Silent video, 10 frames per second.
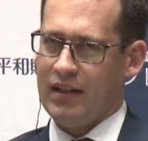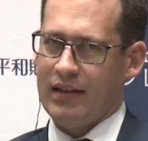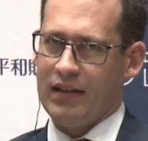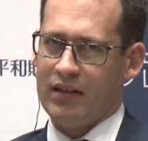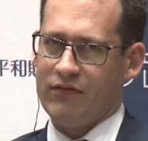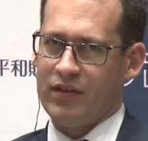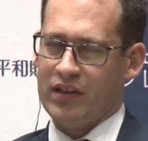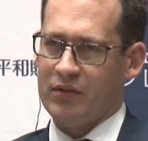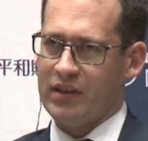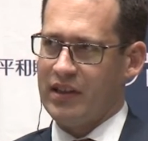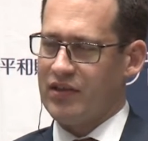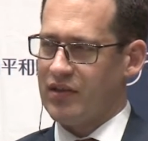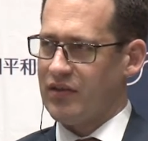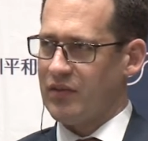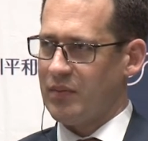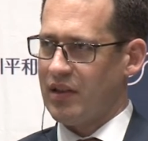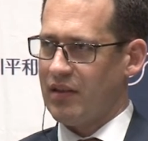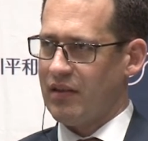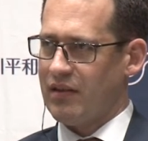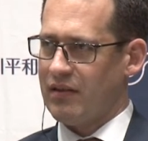uh, friendly relations
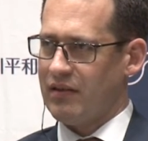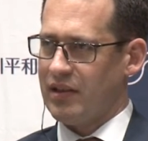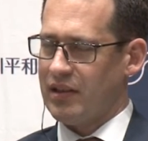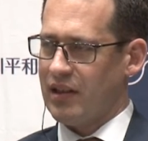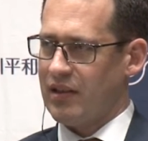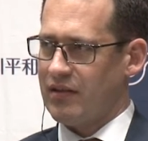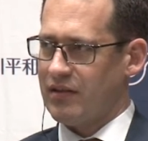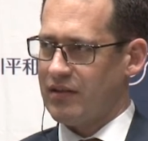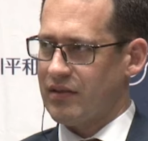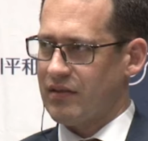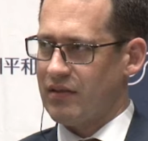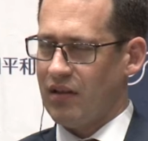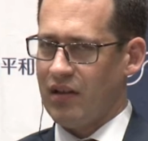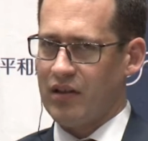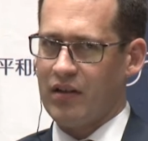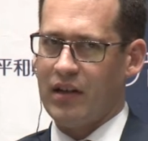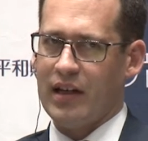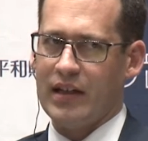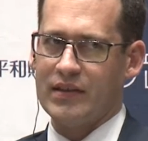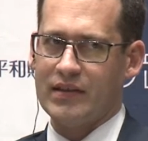with dictators and
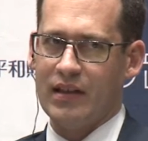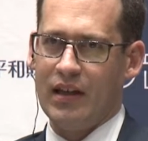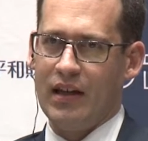autocrats,